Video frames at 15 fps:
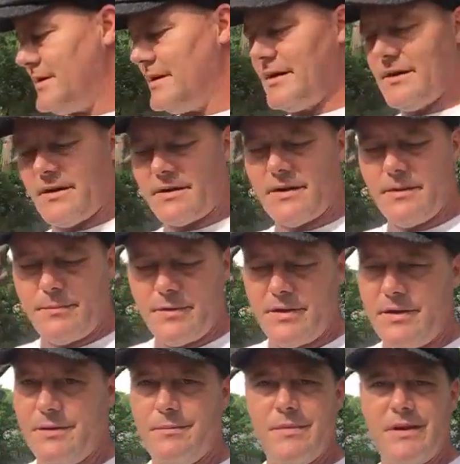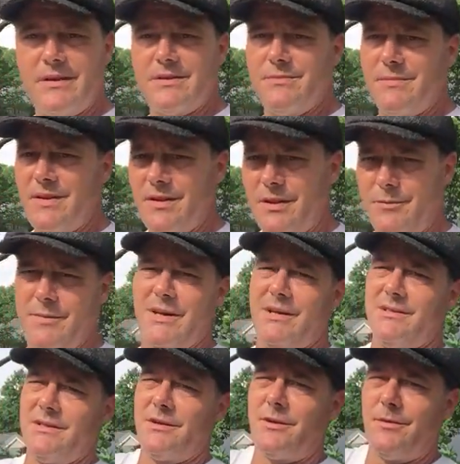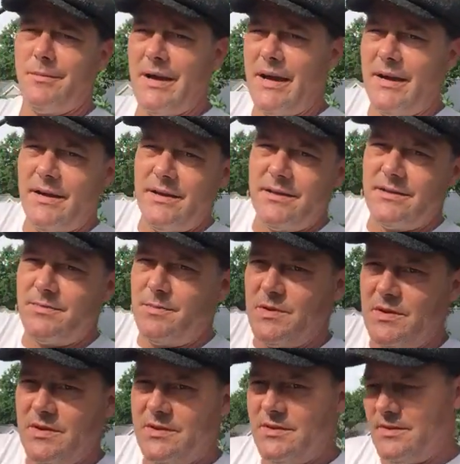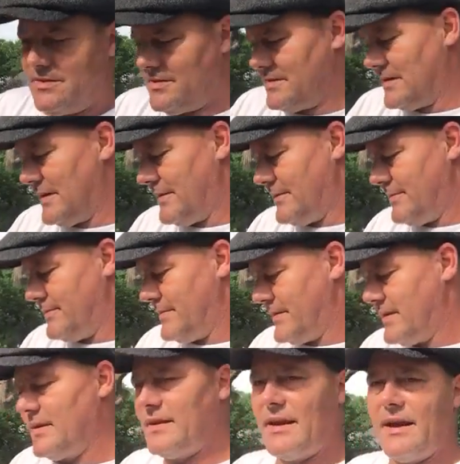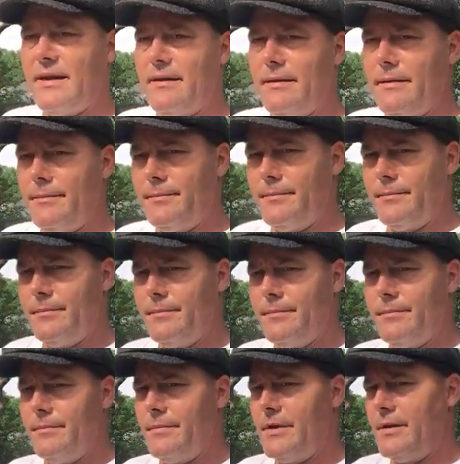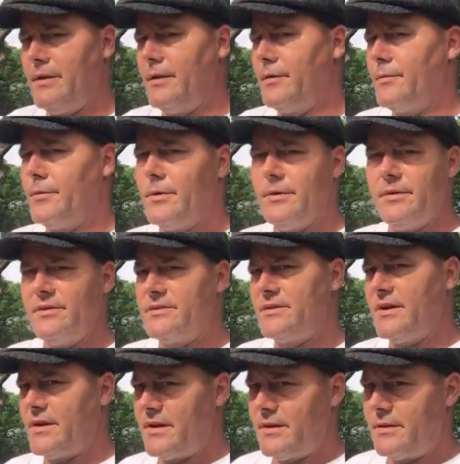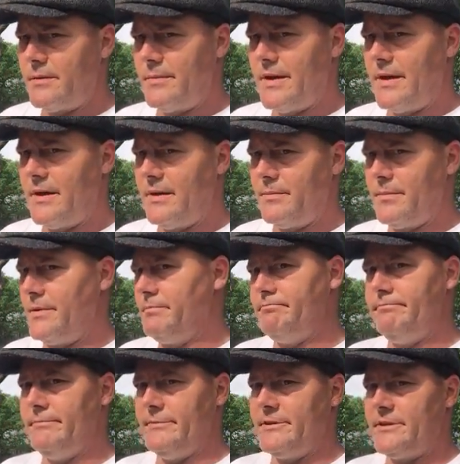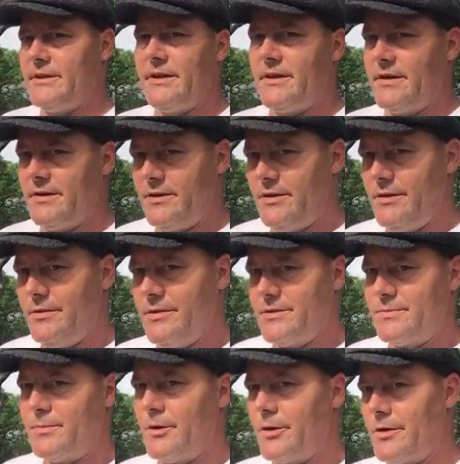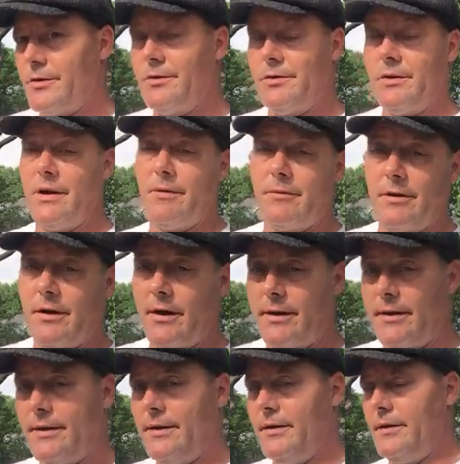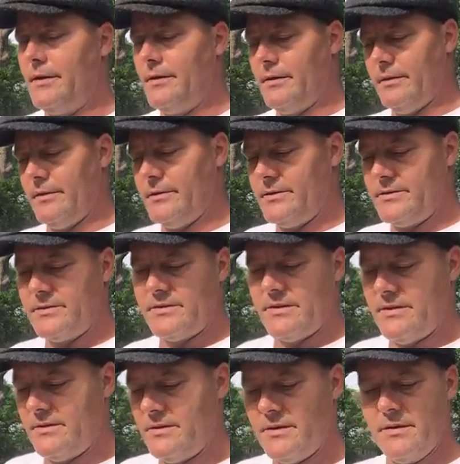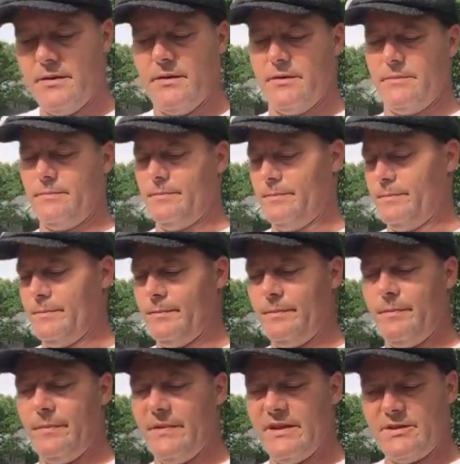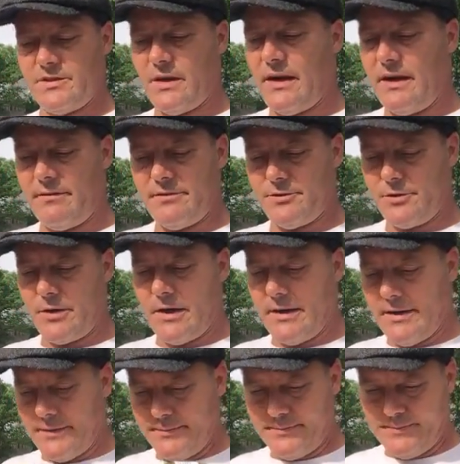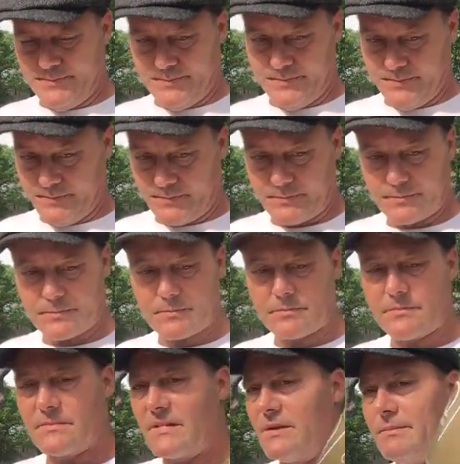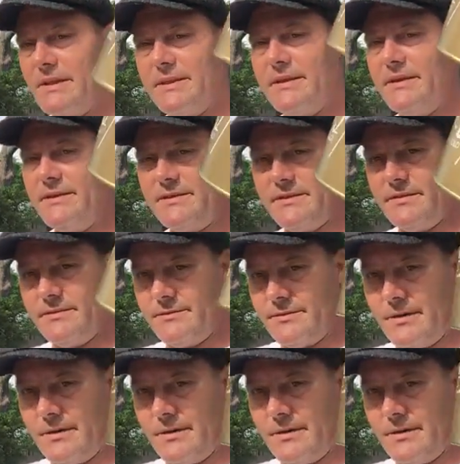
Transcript: And the company that makes it mainly makes aromatics. This is, I think they got another one that's not aromatic, but it's not on the U.S. market, or not where I can get it at least. And so I haven't tried it. But this,